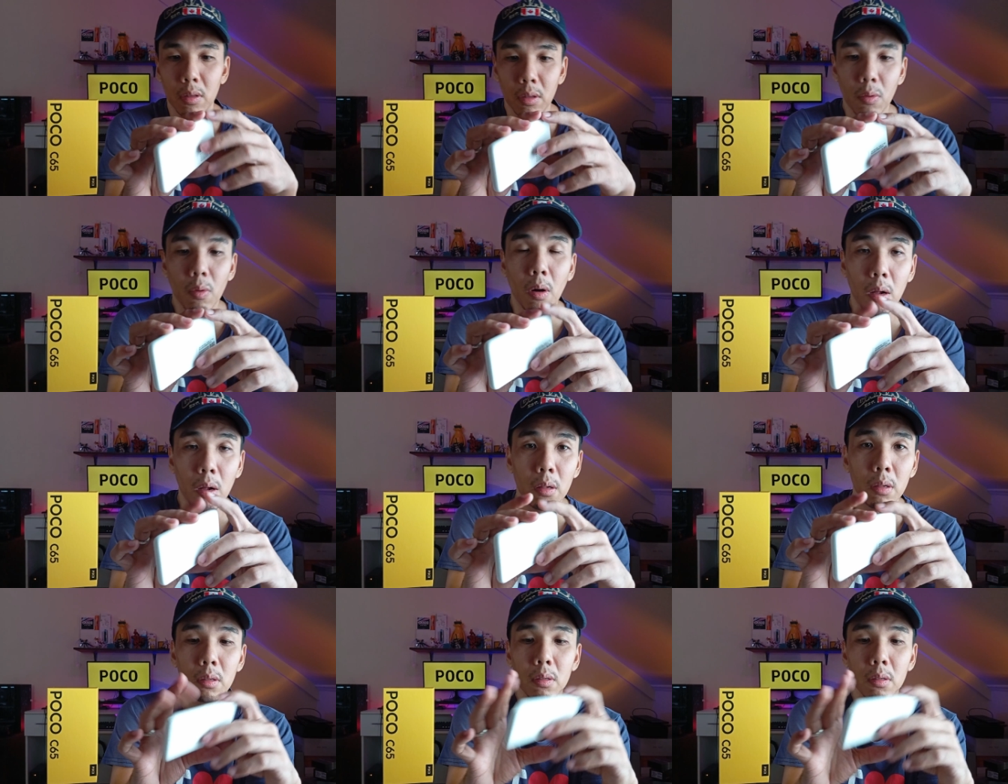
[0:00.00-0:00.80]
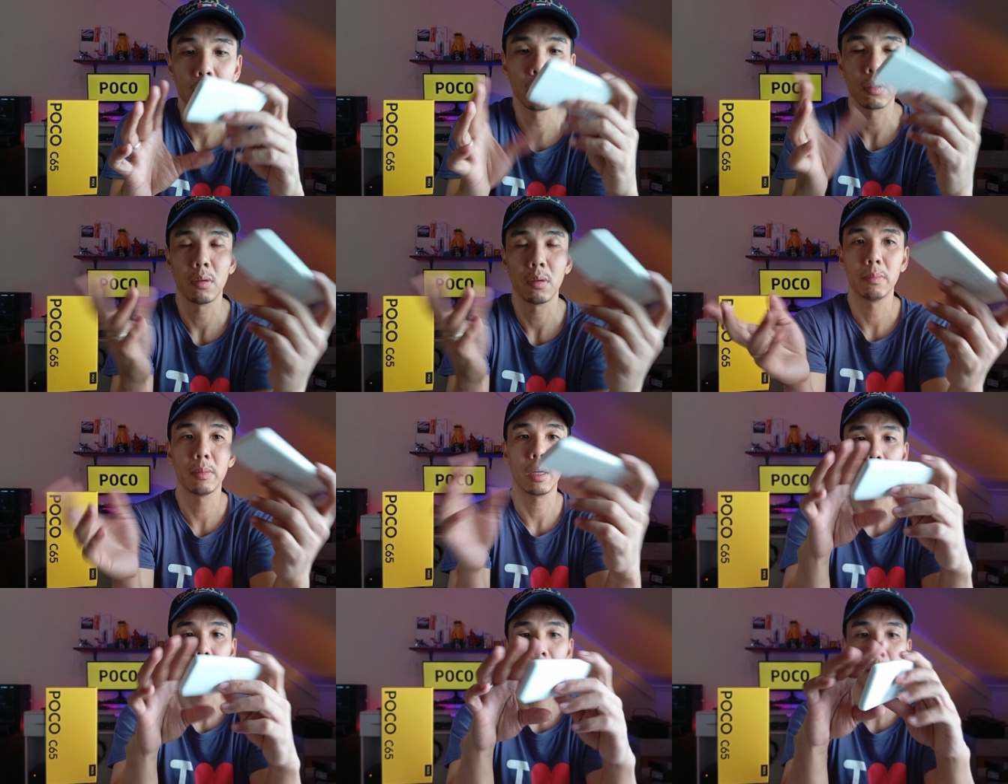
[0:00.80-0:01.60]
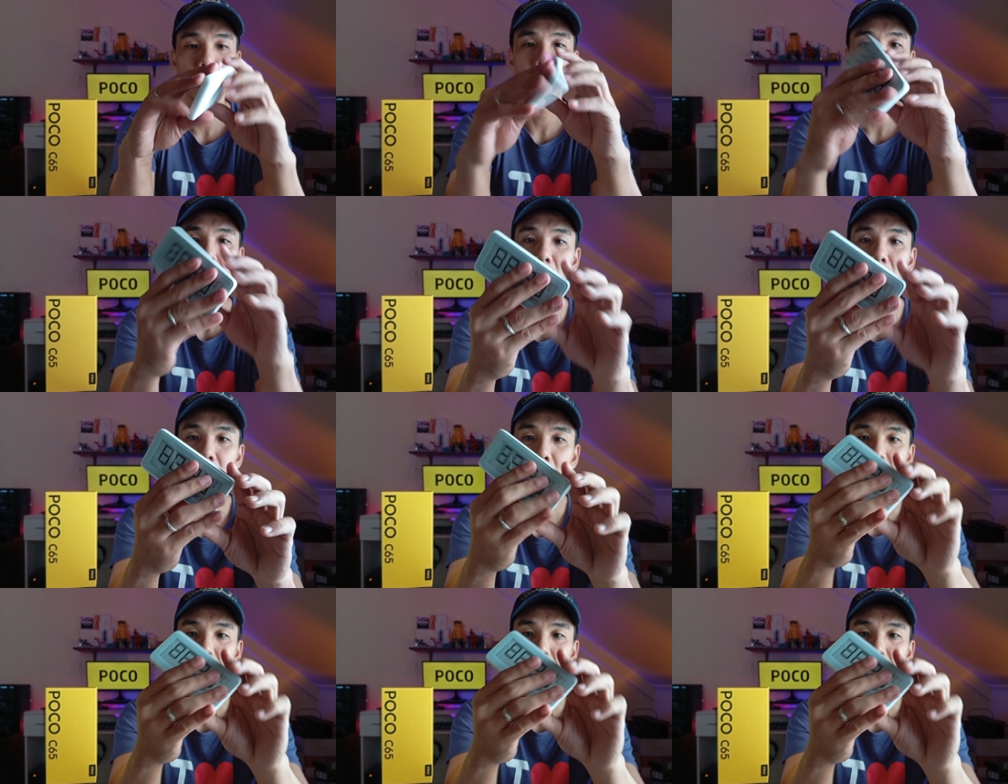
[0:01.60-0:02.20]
the wall, so I'm not going to be installing it